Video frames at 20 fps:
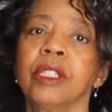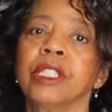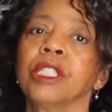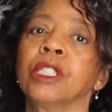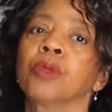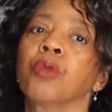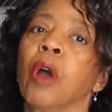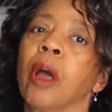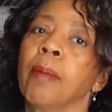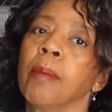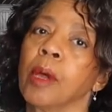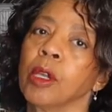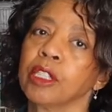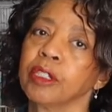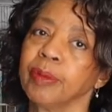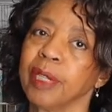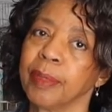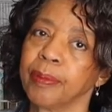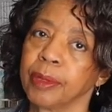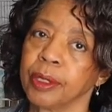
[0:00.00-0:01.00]
which is what
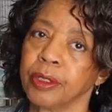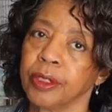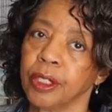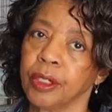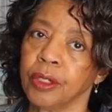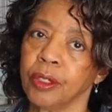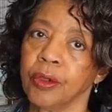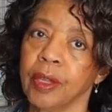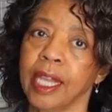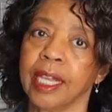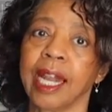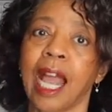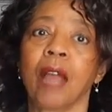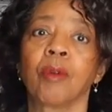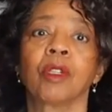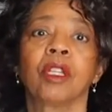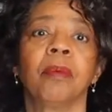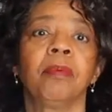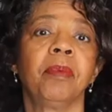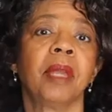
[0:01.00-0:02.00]
most people do, and I
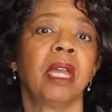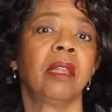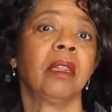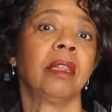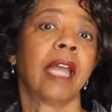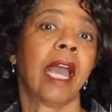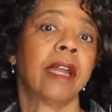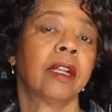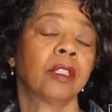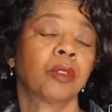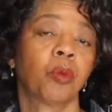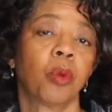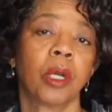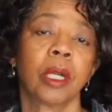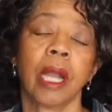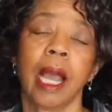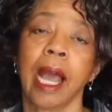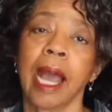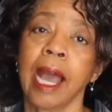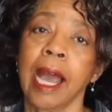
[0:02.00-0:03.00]
will admit that is
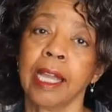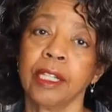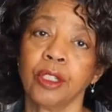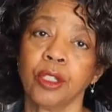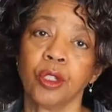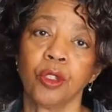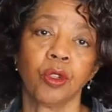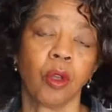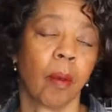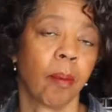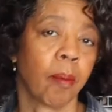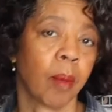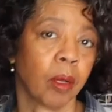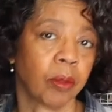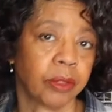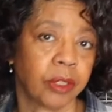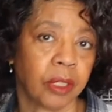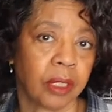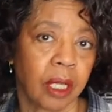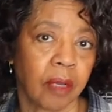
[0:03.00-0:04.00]
what I do
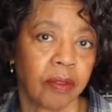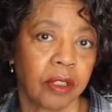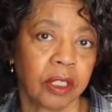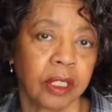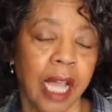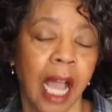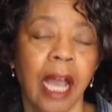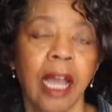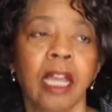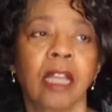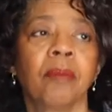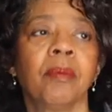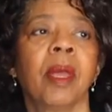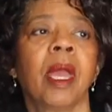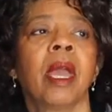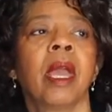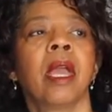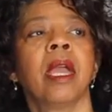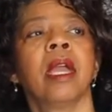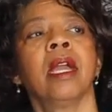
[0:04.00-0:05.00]
most of the time.
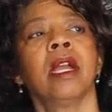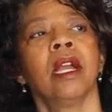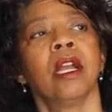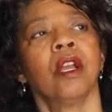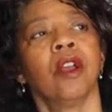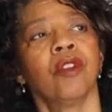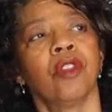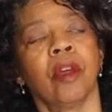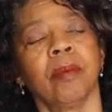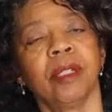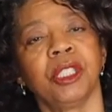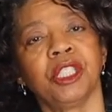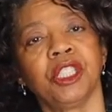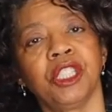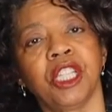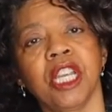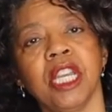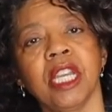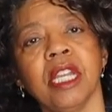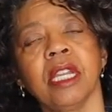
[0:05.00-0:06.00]
The
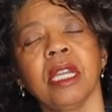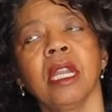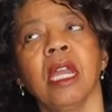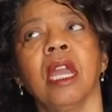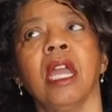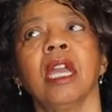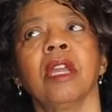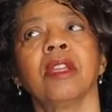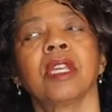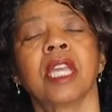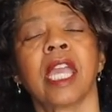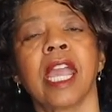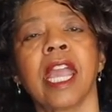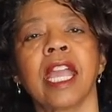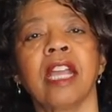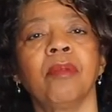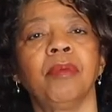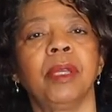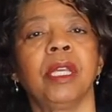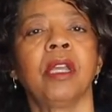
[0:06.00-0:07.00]
machine
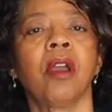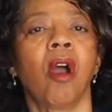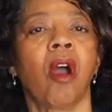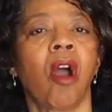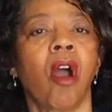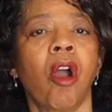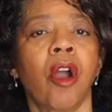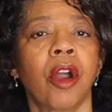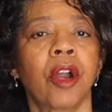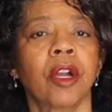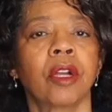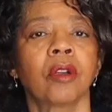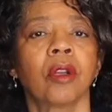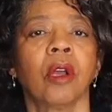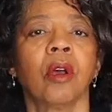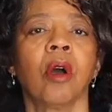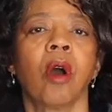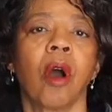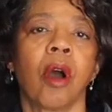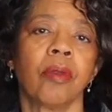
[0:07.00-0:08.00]
can be hard
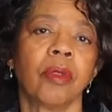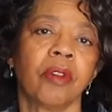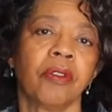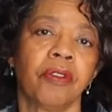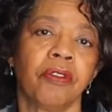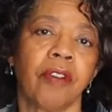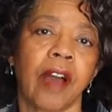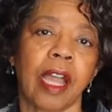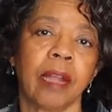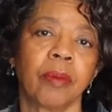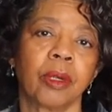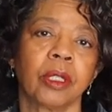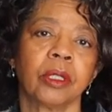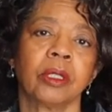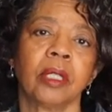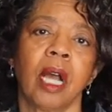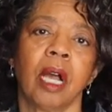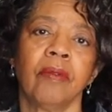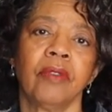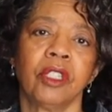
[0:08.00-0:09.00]
on the
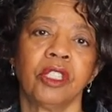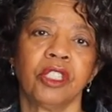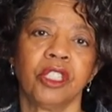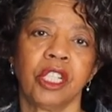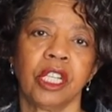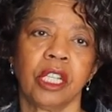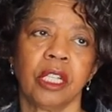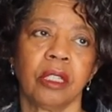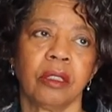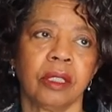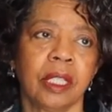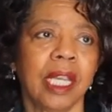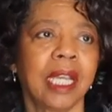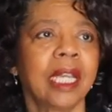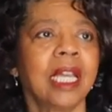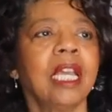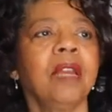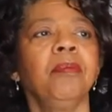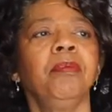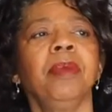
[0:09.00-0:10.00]
fibers of the jeans.
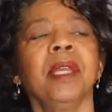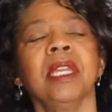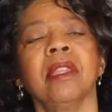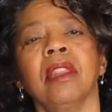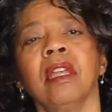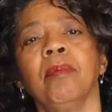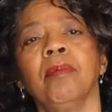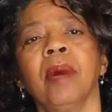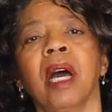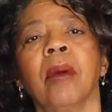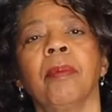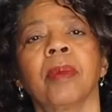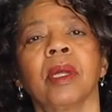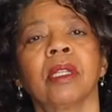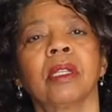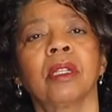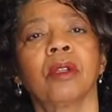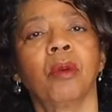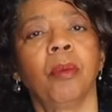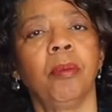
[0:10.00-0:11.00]
It can beat them up a
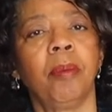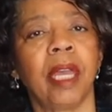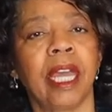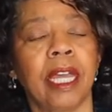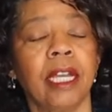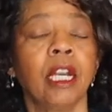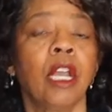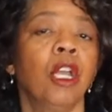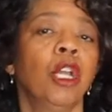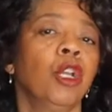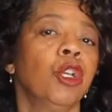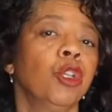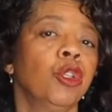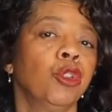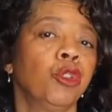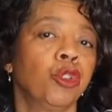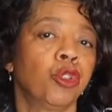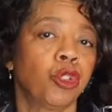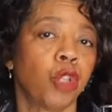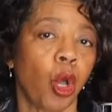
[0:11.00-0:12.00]
little bit.
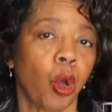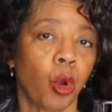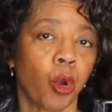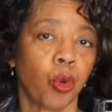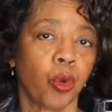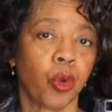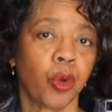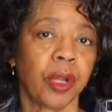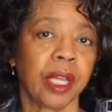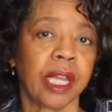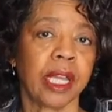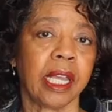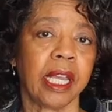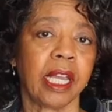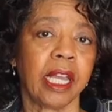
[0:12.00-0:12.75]
So